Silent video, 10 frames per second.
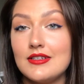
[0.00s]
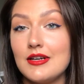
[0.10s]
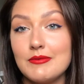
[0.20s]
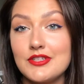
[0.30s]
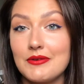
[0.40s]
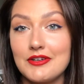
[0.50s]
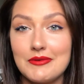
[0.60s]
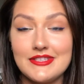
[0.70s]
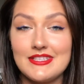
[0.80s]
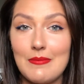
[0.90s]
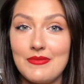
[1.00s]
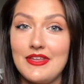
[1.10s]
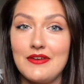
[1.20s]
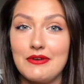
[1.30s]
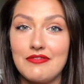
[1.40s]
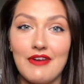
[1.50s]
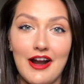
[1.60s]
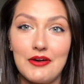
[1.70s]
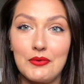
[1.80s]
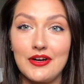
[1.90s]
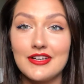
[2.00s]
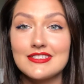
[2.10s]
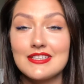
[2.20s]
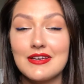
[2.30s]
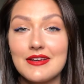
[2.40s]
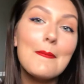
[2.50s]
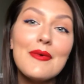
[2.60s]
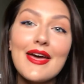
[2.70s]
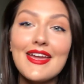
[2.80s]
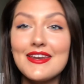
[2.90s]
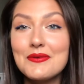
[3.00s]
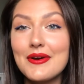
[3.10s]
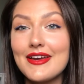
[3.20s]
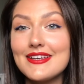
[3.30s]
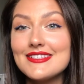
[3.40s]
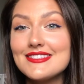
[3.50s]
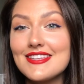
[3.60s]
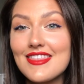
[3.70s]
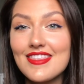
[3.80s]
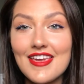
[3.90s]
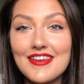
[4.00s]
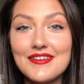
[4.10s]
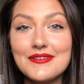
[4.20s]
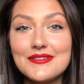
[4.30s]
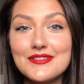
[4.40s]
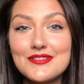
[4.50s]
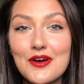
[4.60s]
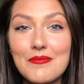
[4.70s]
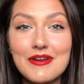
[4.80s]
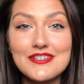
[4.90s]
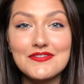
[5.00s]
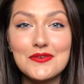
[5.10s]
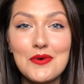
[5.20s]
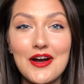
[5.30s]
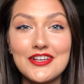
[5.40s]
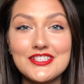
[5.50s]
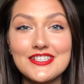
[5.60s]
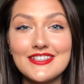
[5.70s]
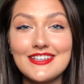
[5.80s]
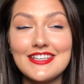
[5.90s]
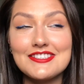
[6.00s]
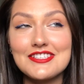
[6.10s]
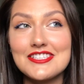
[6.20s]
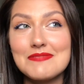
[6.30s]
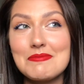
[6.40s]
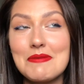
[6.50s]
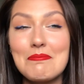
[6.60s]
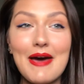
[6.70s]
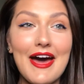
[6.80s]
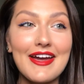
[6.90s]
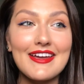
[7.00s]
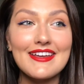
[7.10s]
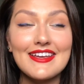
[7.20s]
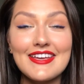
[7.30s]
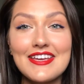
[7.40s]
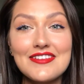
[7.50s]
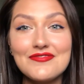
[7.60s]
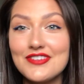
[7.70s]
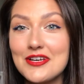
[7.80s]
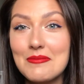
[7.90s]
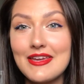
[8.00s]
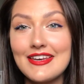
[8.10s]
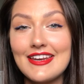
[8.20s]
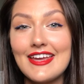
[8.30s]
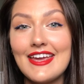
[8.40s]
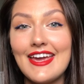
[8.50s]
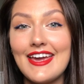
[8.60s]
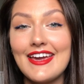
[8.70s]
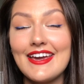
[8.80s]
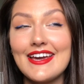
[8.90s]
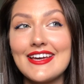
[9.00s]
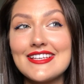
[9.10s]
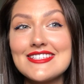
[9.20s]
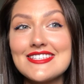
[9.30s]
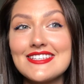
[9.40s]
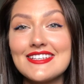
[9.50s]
I'm sure we're doing something with fireworks. But anyways, thank you so much for watching. It's good to be back and filming, and